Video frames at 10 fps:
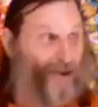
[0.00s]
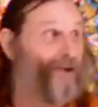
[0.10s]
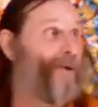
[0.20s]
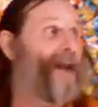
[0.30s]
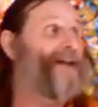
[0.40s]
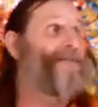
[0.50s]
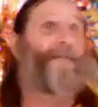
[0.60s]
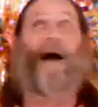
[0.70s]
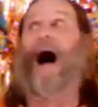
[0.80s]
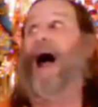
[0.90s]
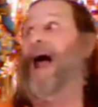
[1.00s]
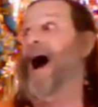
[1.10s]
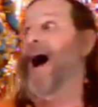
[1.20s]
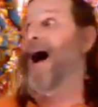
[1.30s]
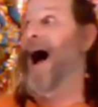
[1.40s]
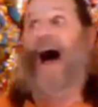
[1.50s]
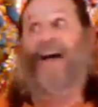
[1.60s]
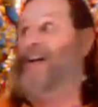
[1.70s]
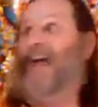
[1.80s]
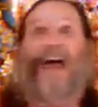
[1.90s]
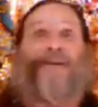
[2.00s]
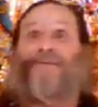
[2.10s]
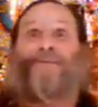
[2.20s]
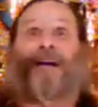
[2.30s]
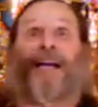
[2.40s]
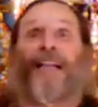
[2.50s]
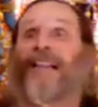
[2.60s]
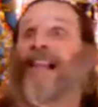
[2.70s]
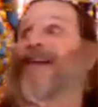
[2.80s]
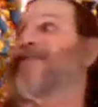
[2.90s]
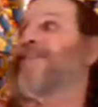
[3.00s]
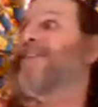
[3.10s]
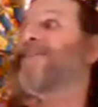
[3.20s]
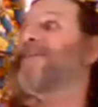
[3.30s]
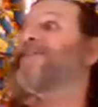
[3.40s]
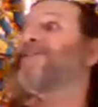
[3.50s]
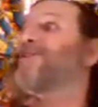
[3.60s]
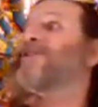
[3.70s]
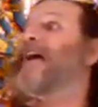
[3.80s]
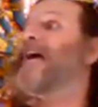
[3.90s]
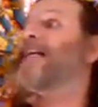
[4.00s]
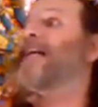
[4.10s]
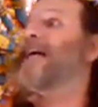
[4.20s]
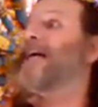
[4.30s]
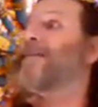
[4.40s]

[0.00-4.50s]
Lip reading: the great Maya on every level of understanding.